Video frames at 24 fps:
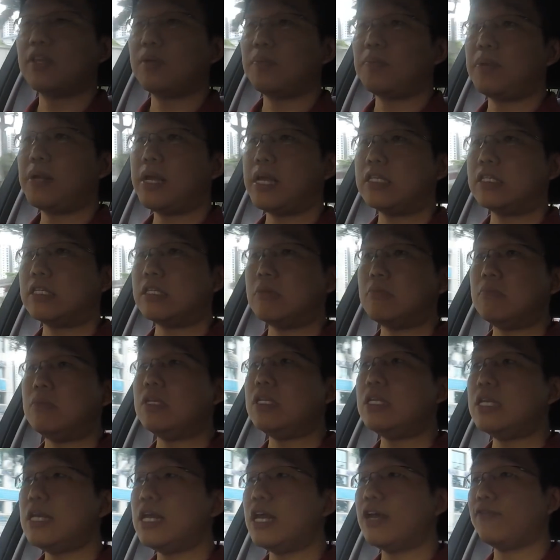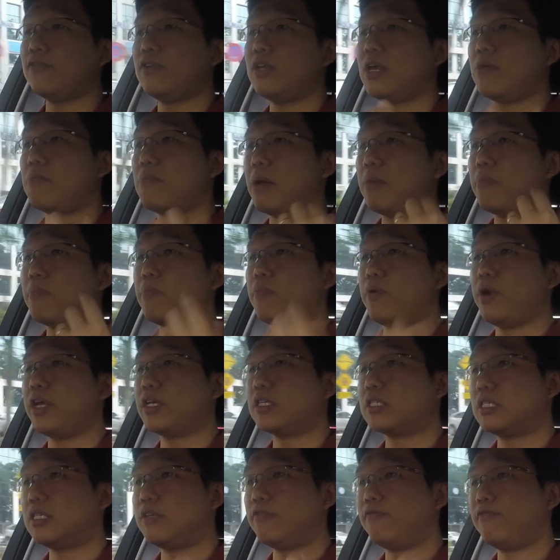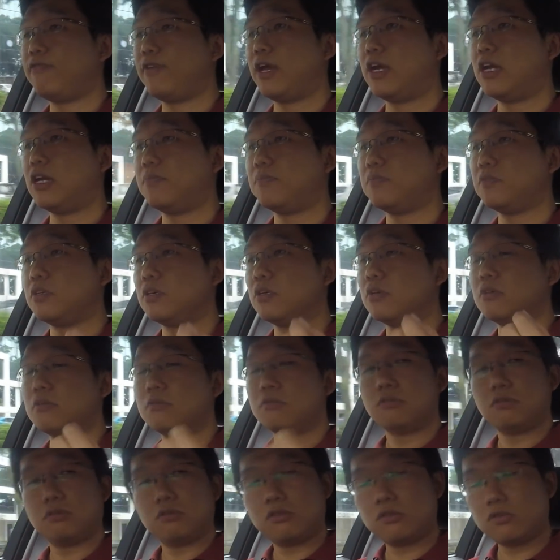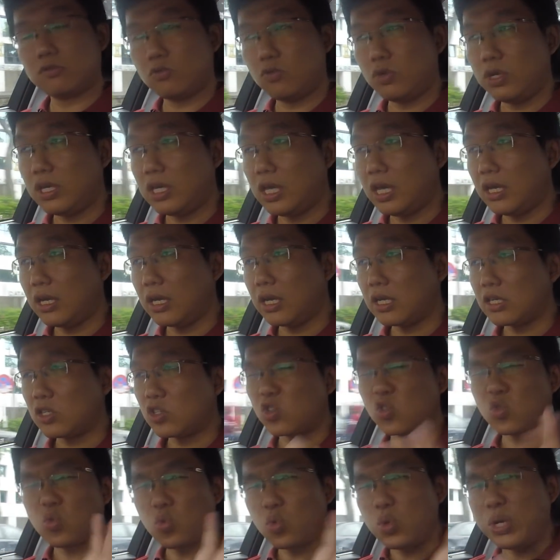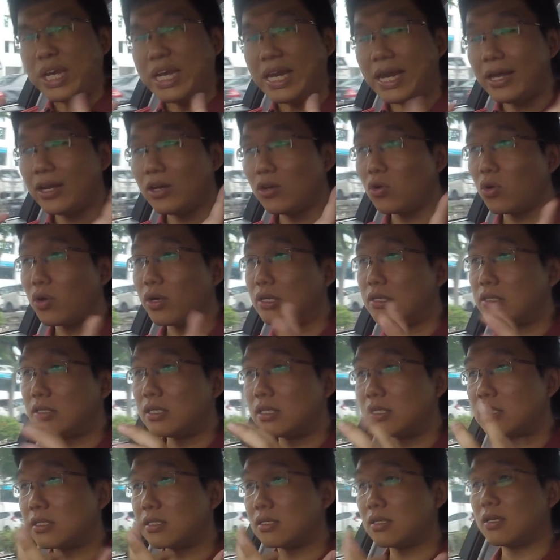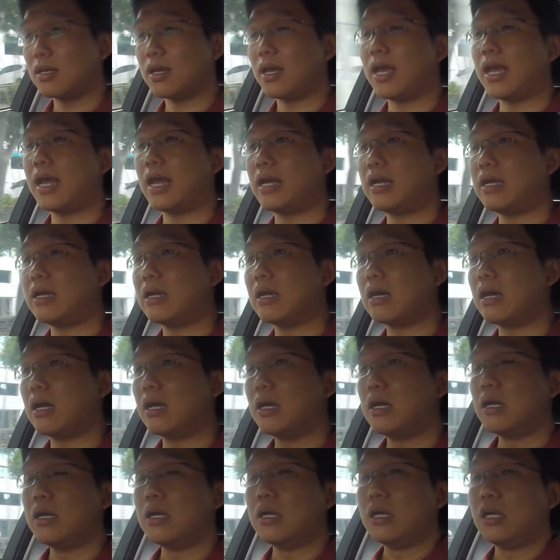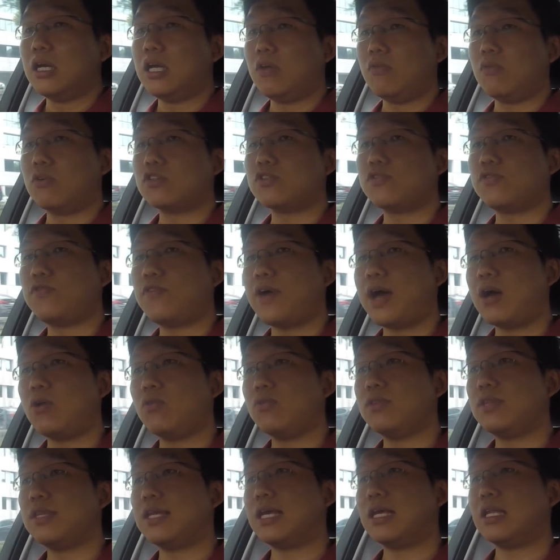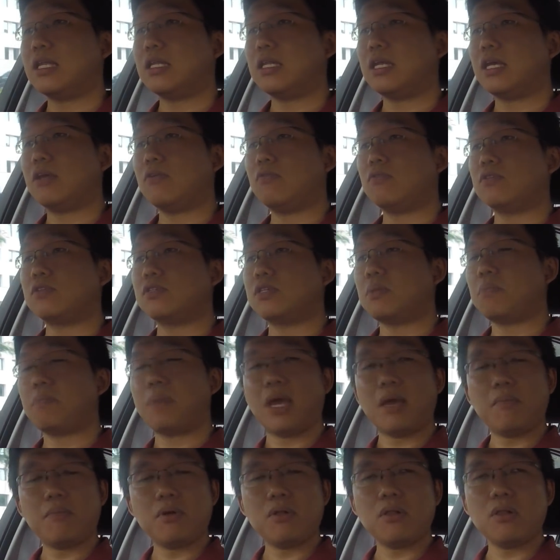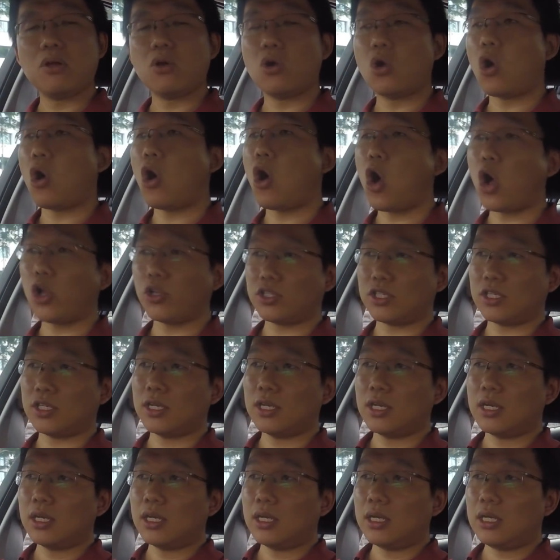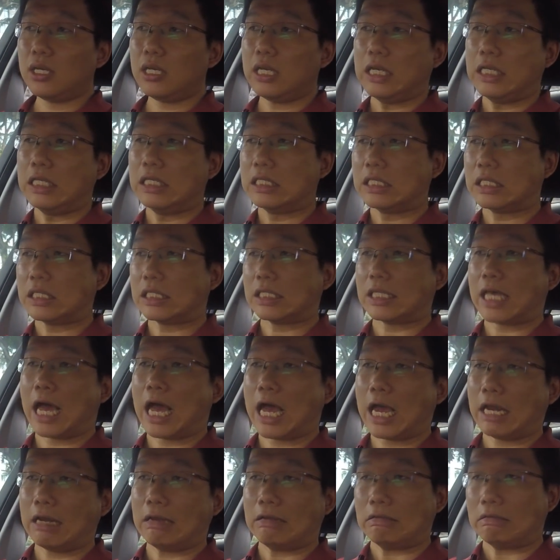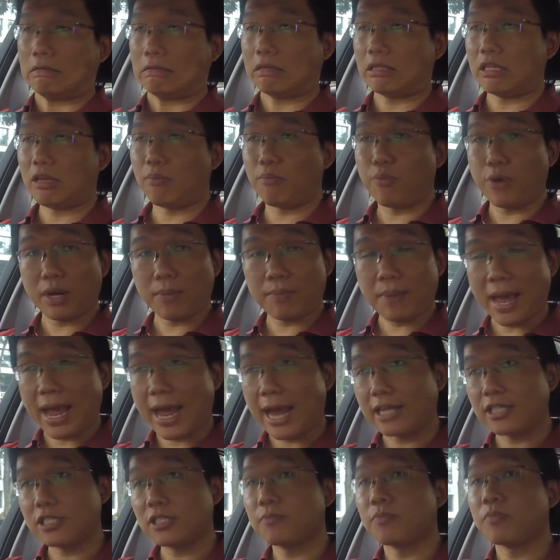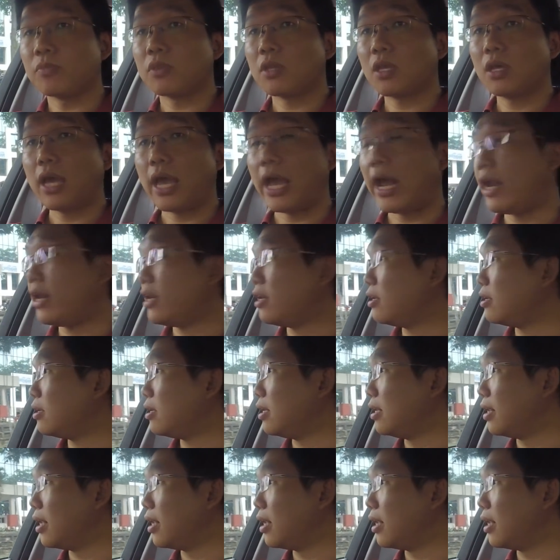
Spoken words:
the place, immediately after that, my brakes developed squealing noises, and it was found that there was a pebble caught inside the brake pads. And